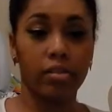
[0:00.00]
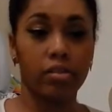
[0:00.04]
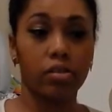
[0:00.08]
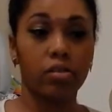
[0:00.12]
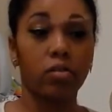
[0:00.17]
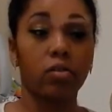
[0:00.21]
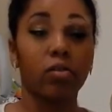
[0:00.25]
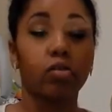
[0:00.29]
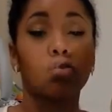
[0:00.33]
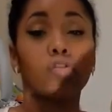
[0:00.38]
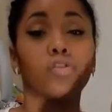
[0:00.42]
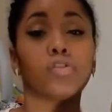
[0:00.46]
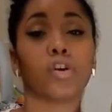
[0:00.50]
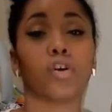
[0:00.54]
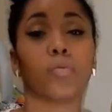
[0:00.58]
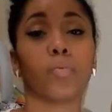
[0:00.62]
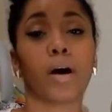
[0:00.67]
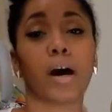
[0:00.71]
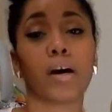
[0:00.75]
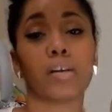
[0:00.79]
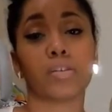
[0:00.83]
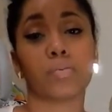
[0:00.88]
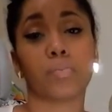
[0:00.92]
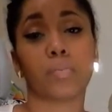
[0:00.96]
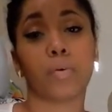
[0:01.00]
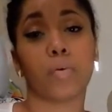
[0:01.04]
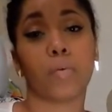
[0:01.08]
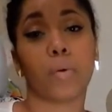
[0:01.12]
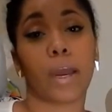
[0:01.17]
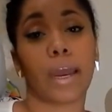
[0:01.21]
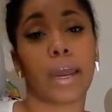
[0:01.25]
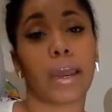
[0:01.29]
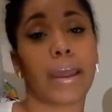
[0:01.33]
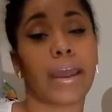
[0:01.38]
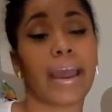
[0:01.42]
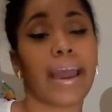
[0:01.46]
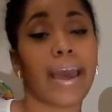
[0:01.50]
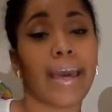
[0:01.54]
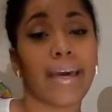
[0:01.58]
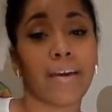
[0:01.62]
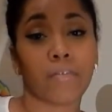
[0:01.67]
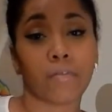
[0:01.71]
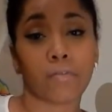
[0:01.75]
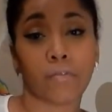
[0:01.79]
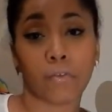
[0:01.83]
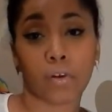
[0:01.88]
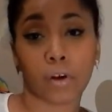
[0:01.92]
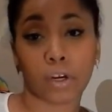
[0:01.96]
So there's no possible way
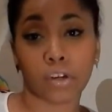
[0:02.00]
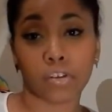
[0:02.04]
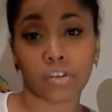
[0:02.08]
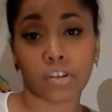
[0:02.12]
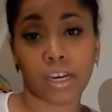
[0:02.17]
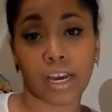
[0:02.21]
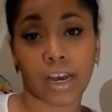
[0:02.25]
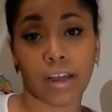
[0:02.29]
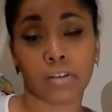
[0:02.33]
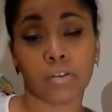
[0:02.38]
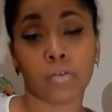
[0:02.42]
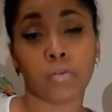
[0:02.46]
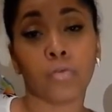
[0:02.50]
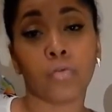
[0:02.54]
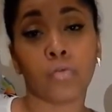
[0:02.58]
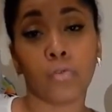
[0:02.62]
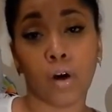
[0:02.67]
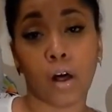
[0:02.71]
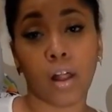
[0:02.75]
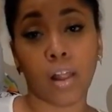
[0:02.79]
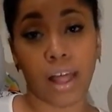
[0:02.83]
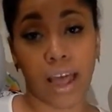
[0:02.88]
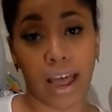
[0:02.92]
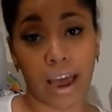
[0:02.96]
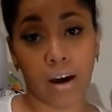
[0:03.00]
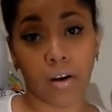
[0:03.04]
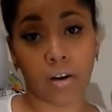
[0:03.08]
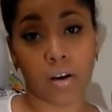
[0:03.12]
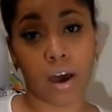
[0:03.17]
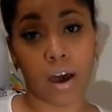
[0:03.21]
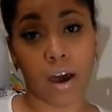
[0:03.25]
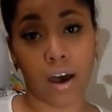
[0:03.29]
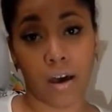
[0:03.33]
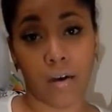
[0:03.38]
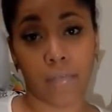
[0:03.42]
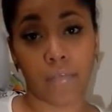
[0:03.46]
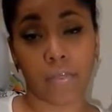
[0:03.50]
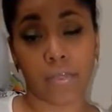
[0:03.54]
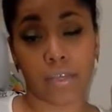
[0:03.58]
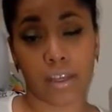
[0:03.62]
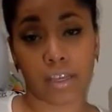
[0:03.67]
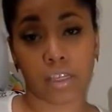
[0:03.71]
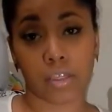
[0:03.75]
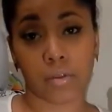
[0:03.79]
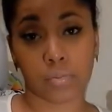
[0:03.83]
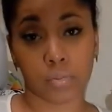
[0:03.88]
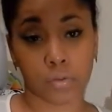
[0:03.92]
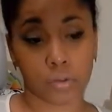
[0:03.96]
for your child to fall out of
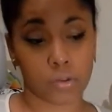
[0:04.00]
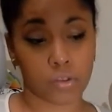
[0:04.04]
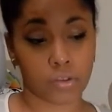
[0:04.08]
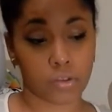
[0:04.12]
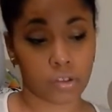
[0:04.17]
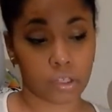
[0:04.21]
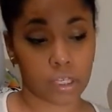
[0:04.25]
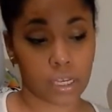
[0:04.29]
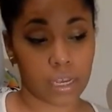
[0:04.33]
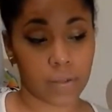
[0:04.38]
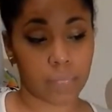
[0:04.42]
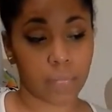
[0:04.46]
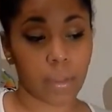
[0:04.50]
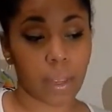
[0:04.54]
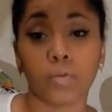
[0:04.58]
this booster seat,